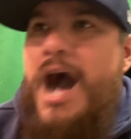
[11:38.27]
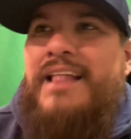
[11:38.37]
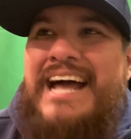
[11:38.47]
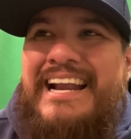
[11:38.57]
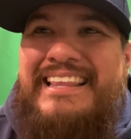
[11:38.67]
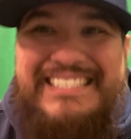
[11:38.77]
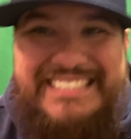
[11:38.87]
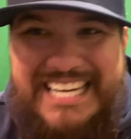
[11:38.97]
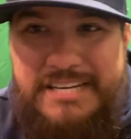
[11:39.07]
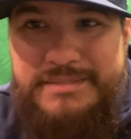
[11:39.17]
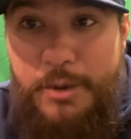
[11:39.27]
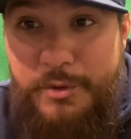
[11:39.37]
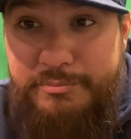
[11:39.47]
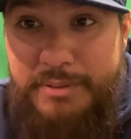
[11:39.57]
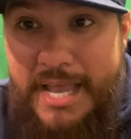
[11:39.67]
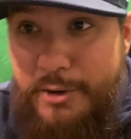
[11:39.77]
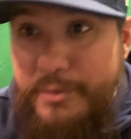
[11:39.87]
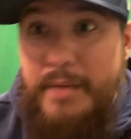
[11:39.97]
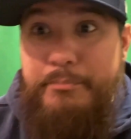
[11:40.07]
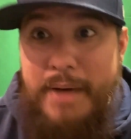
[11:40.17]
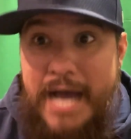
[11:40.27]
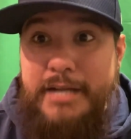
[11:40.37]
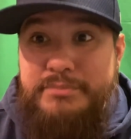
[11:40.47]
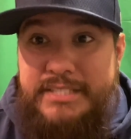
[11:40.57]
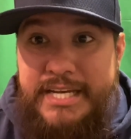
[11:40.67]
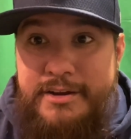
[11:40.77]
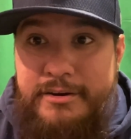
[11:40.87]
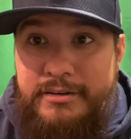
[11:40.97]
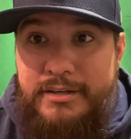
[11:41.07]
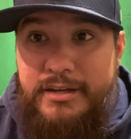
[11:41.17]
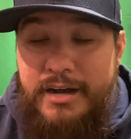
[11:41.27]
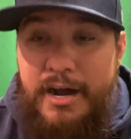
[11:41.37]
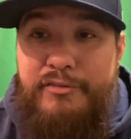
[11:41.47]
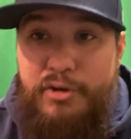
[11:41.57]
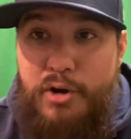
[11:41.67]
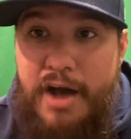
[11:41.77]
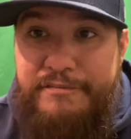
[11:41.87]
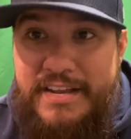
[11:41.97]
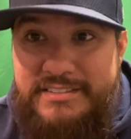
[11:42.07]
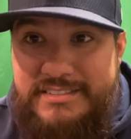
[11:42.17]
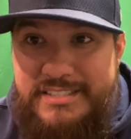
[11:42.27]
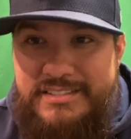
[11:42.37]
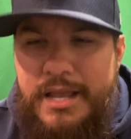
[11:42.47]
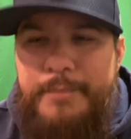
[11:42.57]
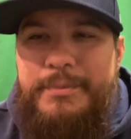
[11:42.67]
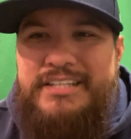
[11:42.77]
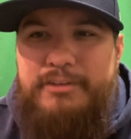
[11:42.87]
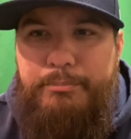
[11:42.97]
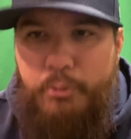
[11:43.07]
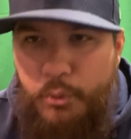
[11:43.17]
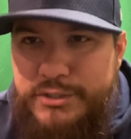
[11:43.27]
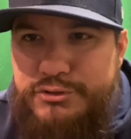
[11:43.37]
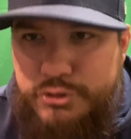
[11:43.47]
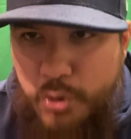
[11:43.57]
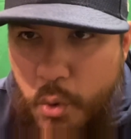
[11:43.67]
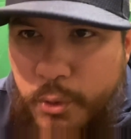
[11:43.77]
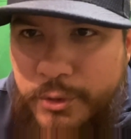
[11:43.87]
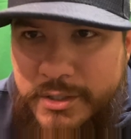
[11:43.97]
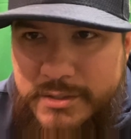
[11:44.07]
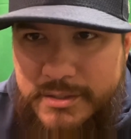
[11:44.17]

A lot of these teams that we played are in the bottom tier of their offenses because of points scored.